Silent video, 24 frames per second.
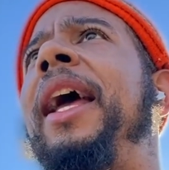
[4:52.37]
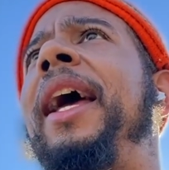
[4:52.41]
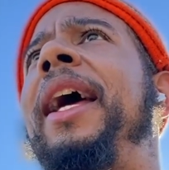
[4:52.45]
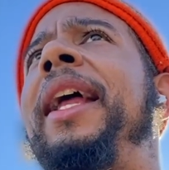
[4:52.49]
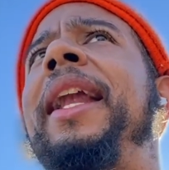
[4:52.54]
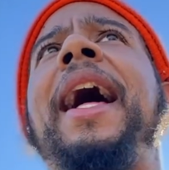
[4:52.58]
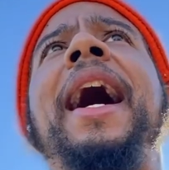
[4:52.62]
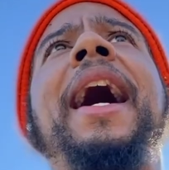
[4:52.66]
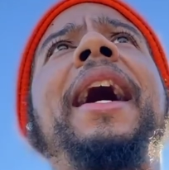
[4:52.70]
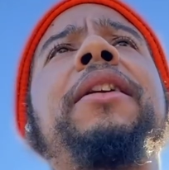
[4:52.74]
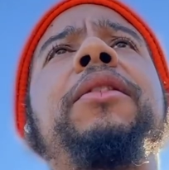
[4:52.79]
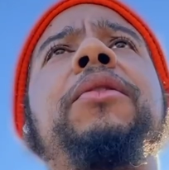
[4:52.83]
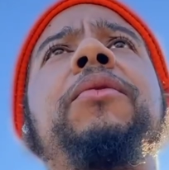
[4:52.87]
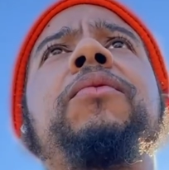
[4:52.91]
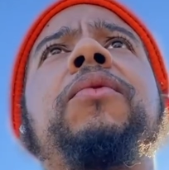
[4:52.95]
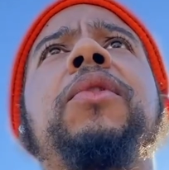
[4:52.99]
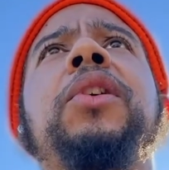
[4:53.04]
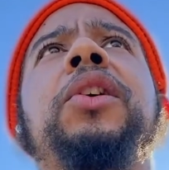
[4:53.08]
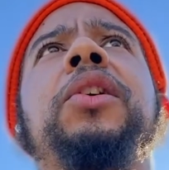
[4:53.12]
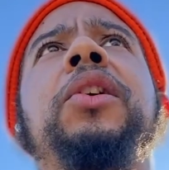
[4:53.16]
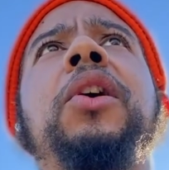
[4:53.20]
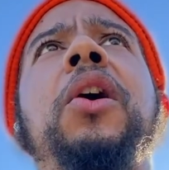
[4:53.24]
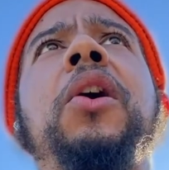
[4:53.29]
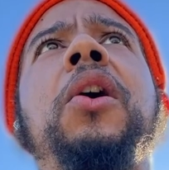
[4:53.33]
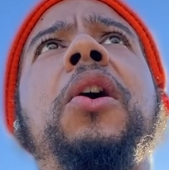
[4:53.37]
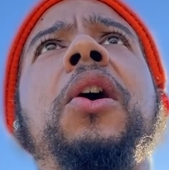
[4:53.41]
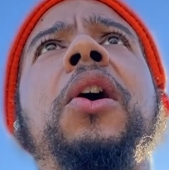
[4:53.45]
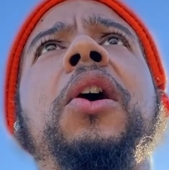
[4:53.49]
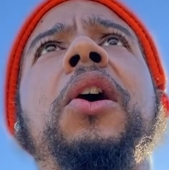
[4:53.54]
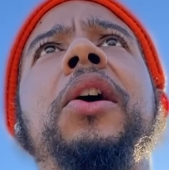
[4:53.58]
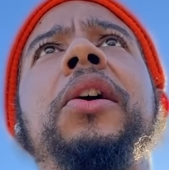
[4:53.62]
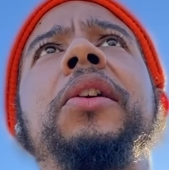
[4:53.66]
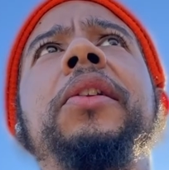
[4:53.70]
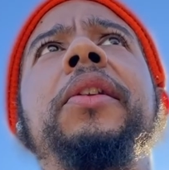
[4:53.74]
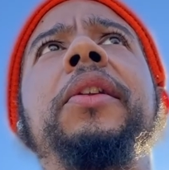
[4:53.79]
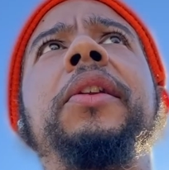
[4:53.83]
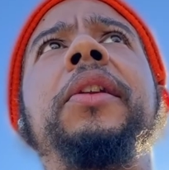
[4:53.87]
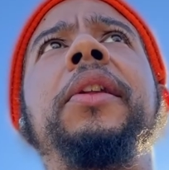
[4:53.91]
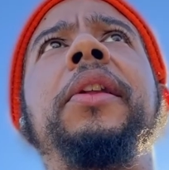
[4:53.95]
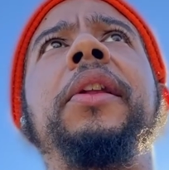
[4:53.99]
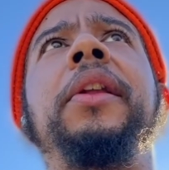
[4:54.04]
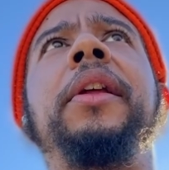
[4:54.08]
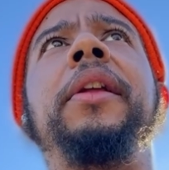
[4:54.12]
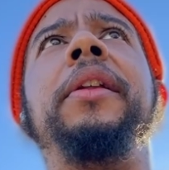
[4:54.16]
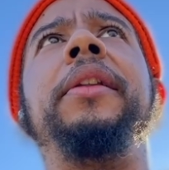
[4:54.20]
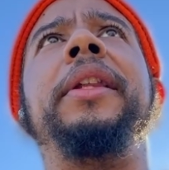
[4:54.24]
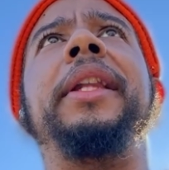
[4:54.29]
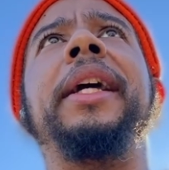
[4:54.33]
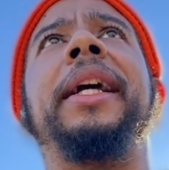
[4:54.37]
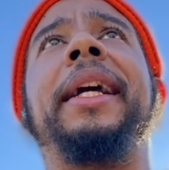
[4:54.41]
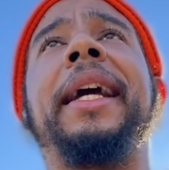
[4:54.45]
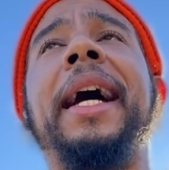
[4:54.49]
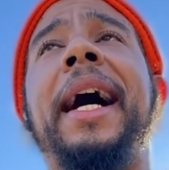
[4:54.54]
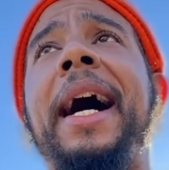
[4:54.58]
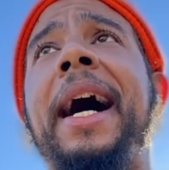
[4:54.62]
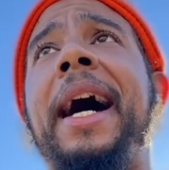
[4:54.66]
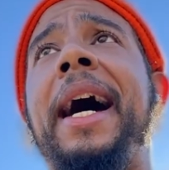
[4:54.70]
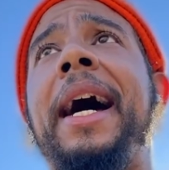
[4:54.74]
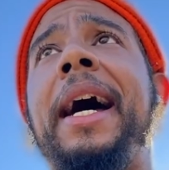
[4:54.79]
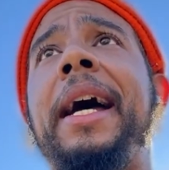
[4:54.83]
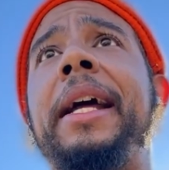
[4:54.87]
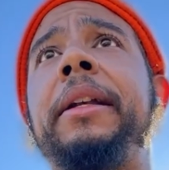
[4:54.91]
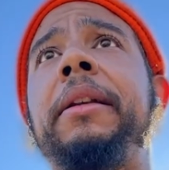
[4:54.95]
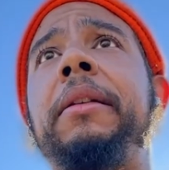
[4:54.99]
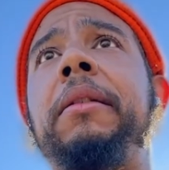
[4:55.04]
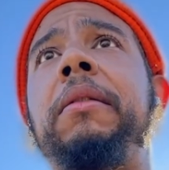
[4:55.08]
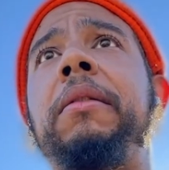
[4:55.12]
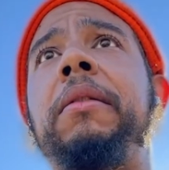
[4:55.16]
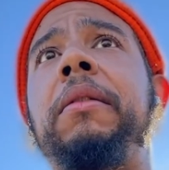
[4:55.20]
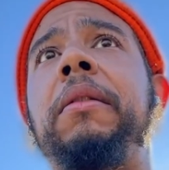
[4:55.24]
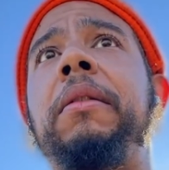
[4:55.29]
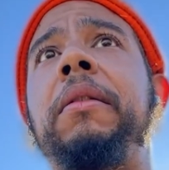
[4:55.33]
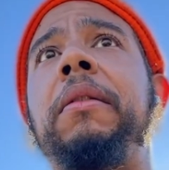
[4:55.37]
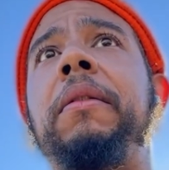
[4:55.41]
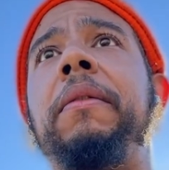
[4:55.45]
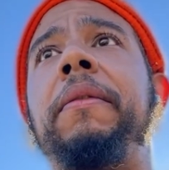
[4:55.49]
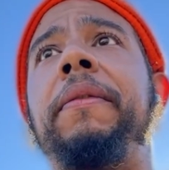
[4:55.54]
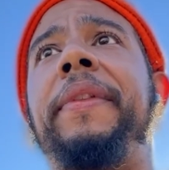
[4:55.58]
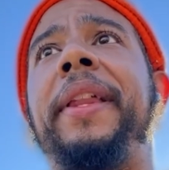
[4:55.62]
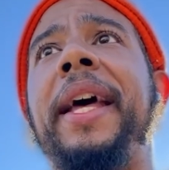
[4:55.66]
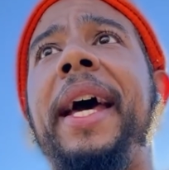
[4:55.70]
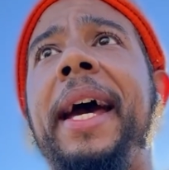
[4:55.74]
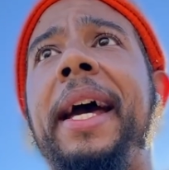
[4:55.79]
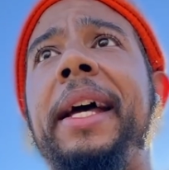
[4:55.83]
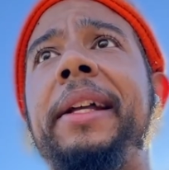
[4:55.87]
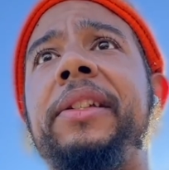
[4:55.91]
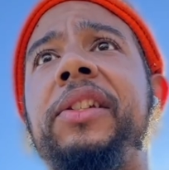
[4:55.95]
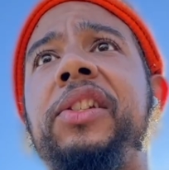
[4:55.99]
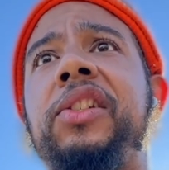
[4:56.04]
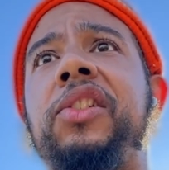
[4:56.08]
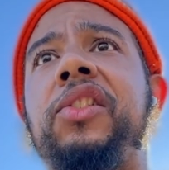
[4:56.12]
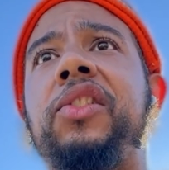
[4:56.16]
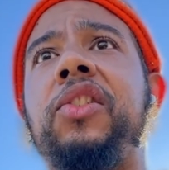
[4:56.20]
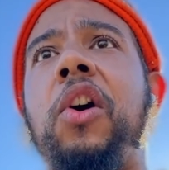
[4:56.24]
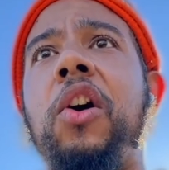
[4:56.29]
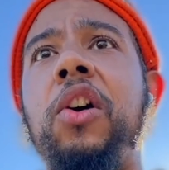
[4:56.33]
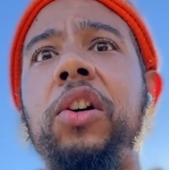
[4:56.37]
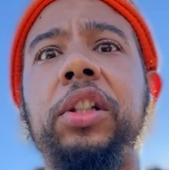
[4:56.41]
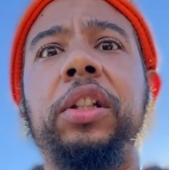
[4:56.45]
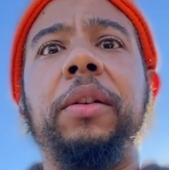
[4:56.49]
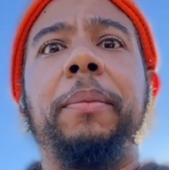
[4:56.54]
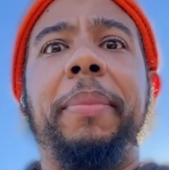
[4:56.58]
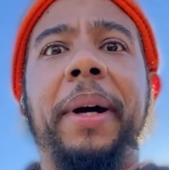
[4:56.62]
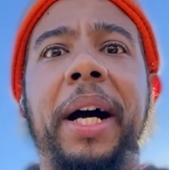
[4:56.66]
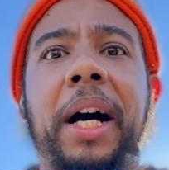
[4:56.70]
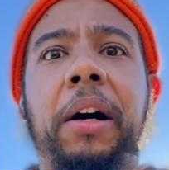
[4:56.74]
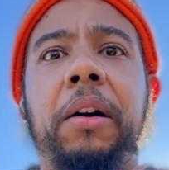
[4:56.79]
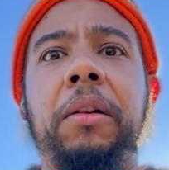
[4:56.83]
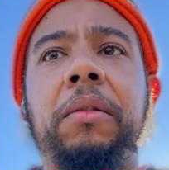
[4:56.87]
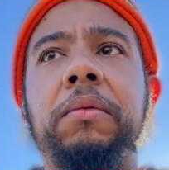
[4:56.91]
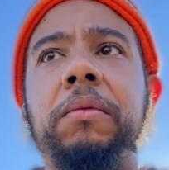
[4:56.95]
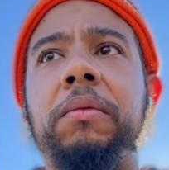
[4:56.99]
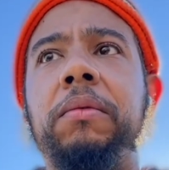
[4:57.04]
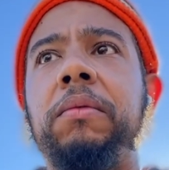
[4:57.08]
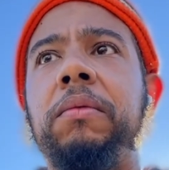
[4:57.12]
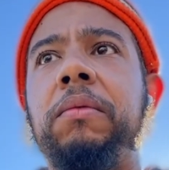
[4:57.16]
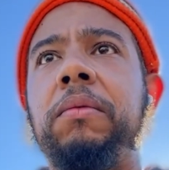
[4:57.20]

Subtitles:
And I don't regard the God that's talked about